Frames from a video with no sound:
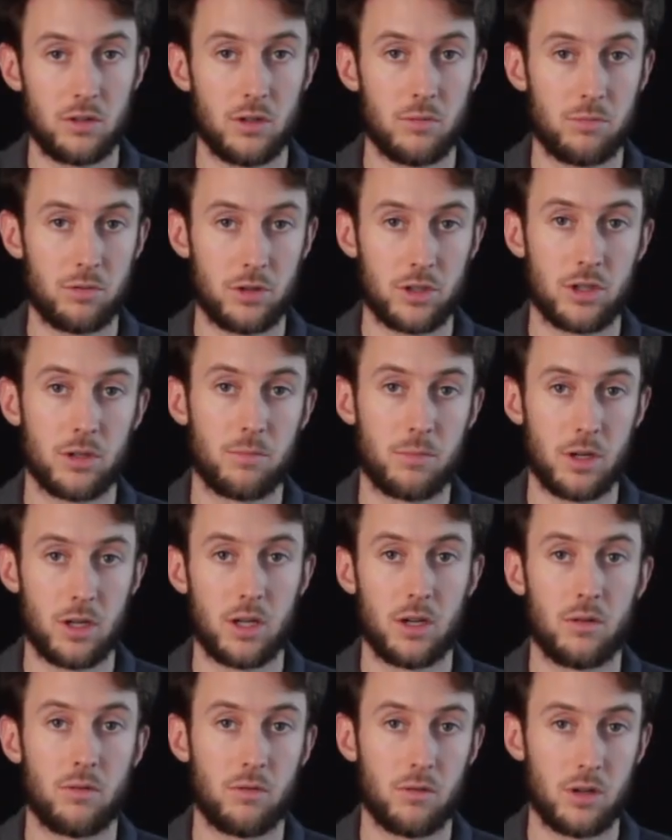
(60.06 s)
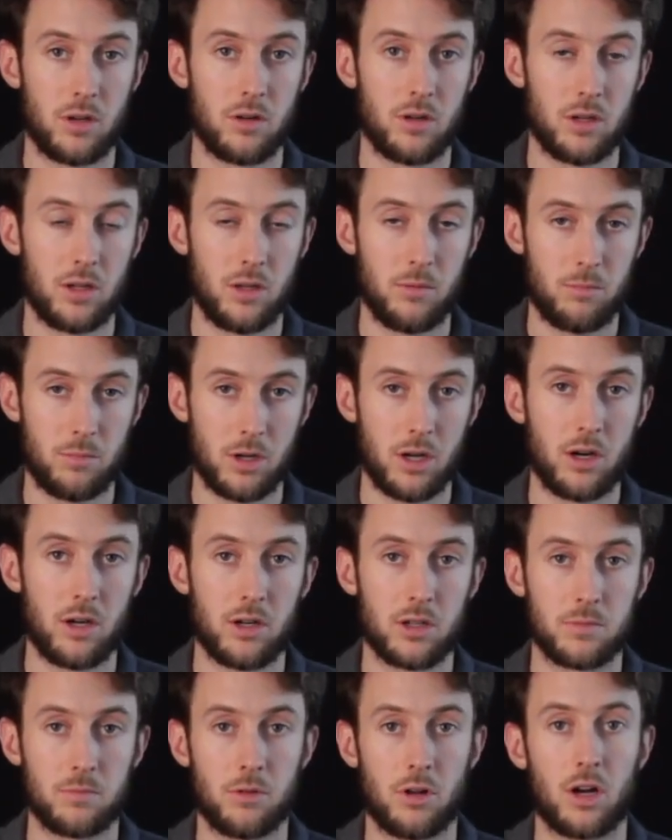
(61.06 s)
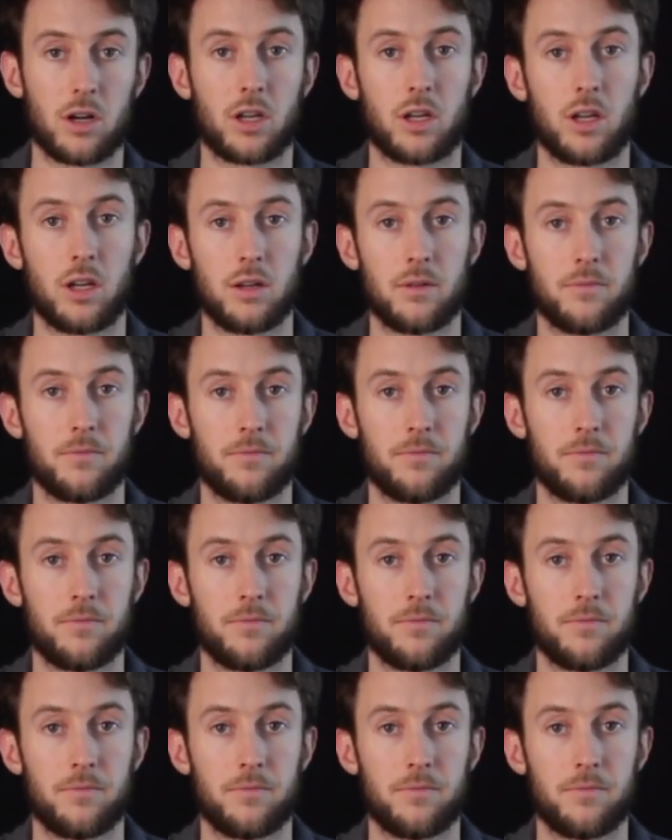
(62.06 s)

you can push your pin out without any barriers blocking it.